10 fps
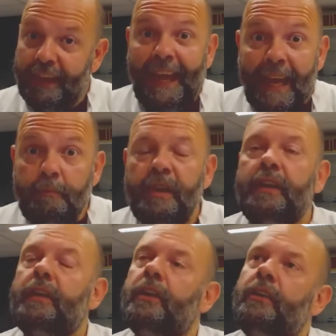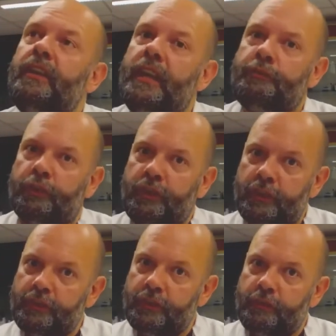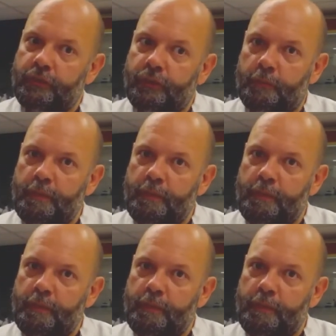can be an introduction for